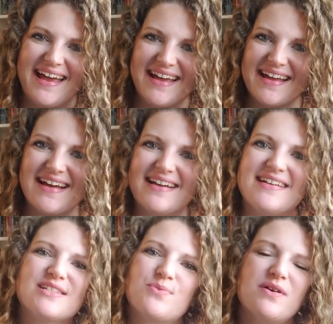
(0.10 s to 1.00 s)
Hey
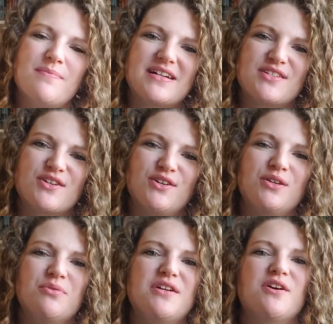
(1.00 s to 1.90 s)
guys, welcome back to The Curly
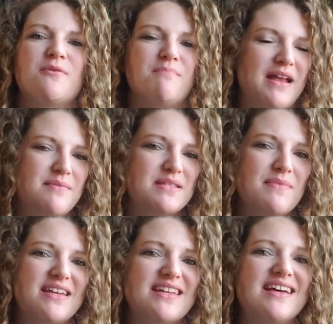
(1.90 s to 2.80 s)
Reader. My name's
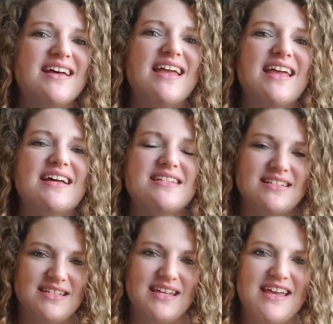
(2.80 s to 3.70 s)
Amanda, and
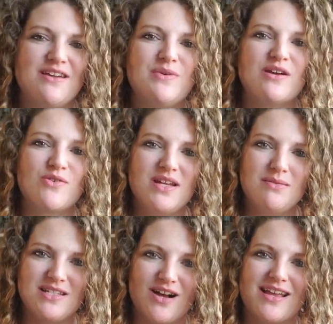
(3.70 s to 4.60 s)
today we are going to be
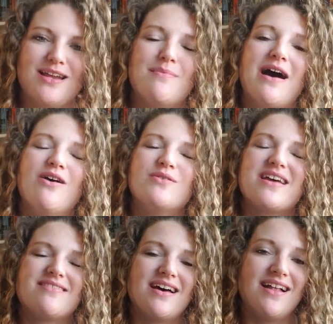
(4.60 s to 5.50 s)
talking about
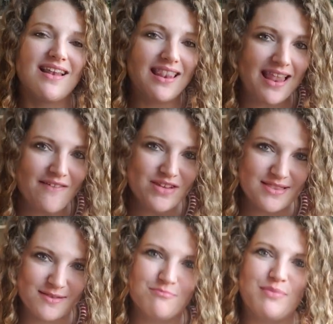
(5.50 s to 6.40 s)
the
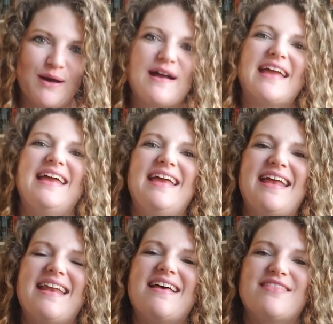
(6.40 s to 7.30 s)
11th book
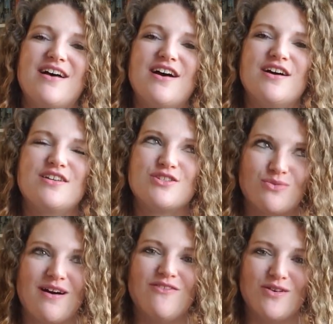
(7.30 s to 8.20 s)
in the
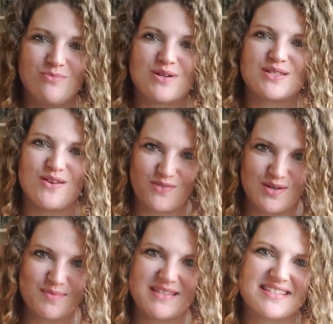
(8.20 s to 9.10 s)
12 Books of
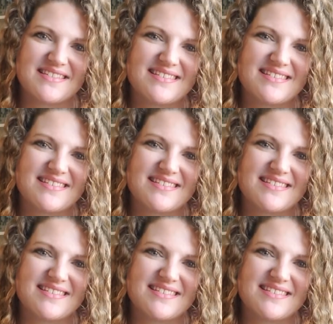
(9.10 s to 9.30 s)
Christmas.